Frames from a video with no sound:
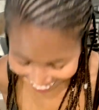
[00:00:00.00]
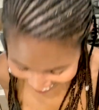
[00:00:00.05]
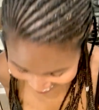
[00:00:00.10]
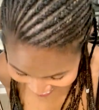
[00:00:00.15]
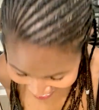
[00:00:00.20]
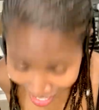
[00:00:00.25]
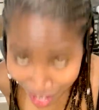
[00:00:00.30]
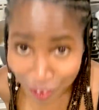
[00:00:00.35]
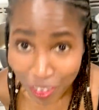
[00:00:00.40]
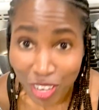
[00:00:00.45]

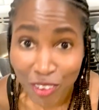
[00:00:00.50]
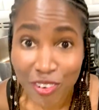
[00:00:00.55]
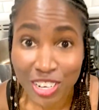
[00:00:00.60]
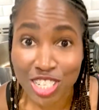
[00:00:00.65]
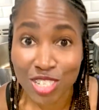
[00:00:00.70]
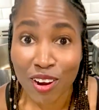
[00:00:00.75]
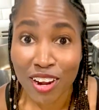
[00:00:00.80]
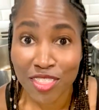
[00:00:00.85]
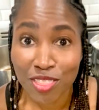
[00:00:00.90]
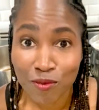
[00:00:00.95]
I want to
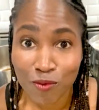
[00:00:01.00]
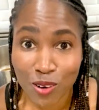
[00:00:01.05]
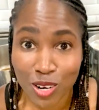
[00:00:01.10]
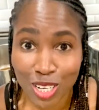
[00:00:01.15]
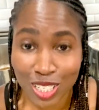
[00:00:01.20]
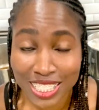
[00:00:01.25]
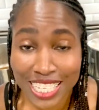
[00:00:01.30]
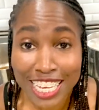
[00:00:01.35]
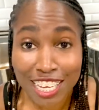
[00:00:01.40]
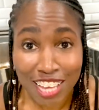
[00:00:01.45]
rejoin the
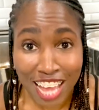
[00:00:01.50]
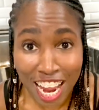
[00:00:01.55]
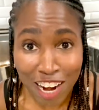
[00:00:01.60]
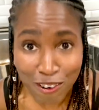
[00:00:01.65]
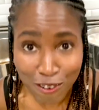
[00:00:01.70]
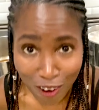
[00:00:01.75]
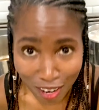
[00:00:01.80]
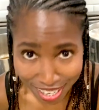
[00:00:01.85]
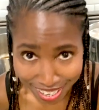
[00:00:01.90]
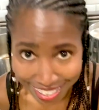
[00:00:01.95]
world.
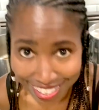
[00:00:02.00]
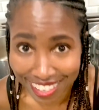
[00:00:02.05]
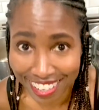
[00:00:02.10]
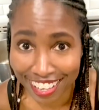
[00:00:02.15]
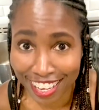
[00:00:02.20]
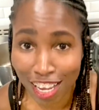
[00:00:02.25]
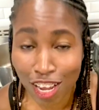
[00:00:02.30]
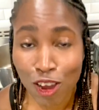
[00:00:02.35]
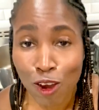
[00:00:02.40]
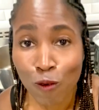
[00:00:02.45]
Ironically,
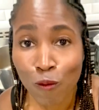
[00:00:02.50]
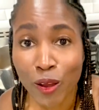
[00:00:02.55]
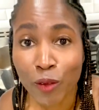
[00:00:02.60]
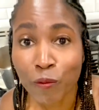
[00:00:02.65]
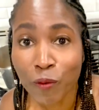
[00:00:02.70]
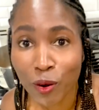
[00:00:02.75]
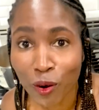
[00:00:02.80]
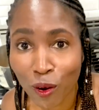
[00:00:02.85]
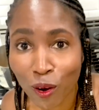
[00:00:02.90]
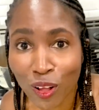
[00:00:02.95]
when
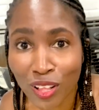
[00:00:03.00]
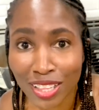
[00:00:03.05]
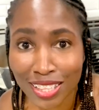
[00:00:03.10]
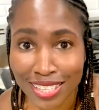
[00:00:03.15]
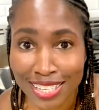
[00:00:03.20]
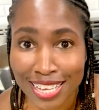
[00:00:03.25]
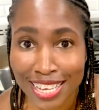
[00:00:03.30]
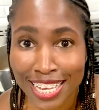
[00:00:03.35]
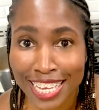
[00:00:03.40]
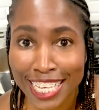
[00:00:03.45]
we're all
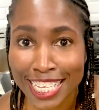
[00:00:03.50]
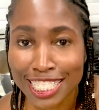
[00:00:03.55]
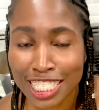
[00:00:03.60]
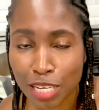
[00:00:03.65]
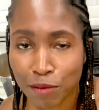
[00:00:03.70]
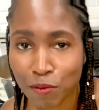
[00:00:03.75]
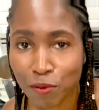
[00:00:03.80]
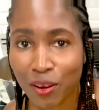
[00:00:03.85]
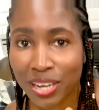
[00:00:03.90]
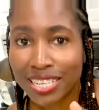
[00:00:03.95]

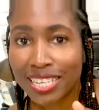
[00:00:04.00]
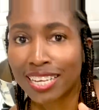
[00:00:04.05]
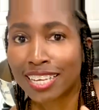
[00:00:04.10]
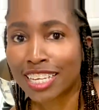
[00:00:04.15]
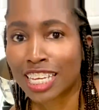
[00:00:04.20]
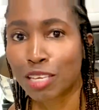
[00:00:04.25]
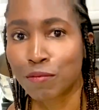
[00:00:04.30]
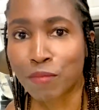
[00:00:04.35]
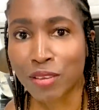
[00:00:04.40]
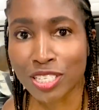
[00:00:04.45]
separating and
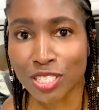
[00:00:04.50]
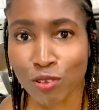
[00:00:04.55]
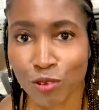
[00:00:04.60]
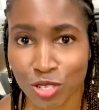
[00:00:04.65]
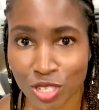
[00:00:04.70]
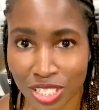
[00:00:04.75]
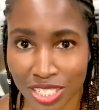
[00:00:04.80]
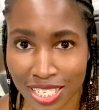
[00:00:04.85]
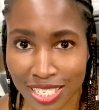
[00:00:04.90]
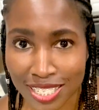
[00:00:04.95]
keeping
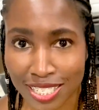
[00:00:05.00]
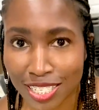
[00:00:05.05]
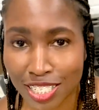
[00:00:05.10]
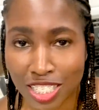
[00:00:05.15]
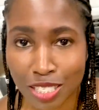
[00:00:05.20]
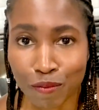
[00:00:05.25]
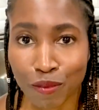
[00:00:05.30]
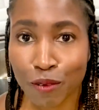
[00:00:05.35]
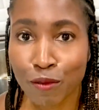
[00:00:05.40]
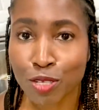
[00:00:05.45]
social distance
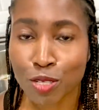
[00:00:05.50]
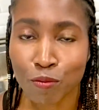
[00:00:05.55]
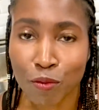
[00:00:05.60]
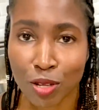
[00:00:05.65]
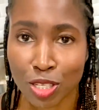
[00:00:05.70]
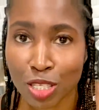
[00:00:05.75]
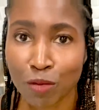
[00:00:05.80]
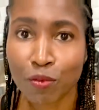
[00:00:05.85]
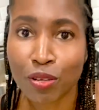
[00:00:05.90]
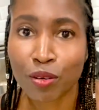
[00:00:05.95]
to be
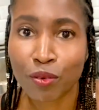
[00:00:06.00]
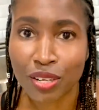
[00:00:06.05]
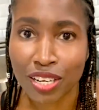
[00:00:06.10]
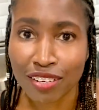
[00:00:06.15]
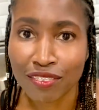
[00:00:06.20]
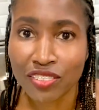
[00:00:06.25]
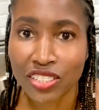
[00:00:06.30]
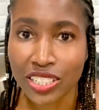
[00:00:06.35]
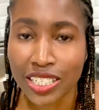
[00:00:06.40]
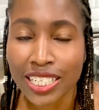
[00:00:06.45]
responsible or
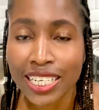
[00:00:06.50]
whatever,